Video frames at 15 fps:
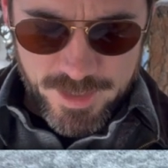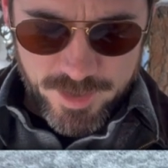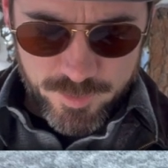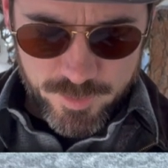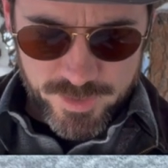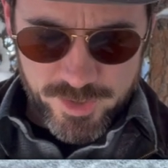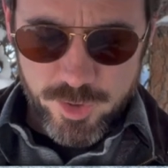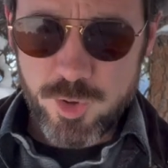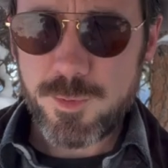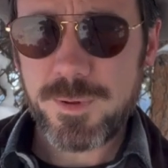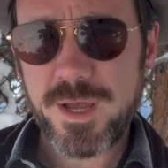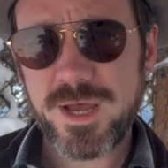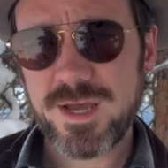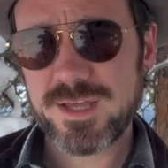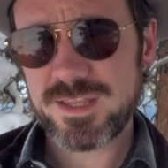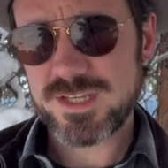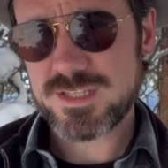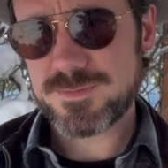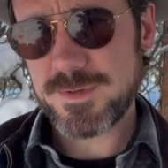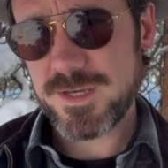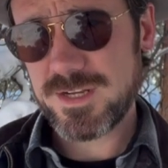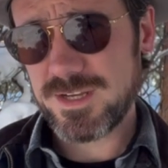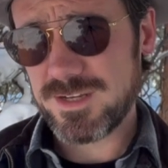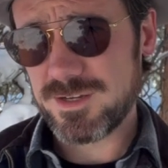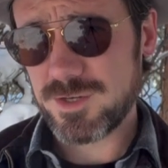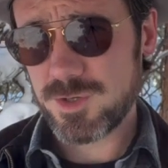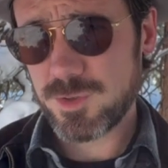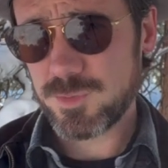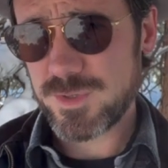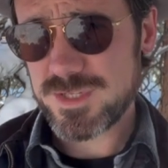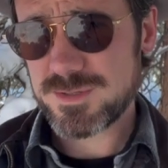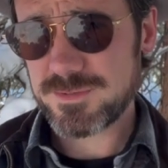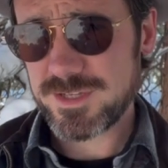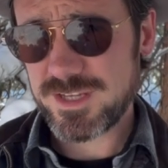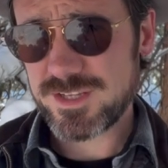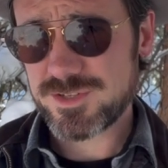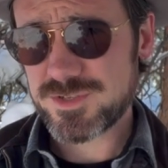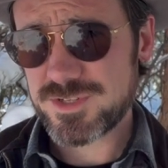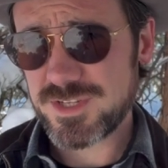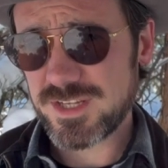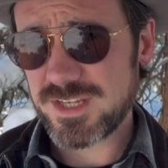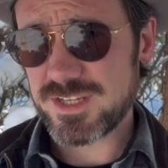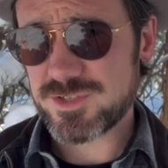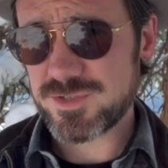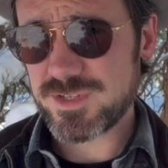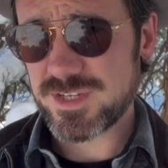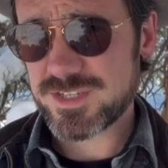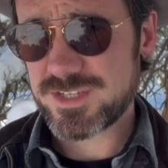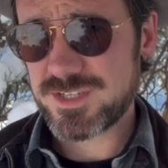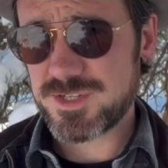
Well, I hope that's been a reasonably interesting introduction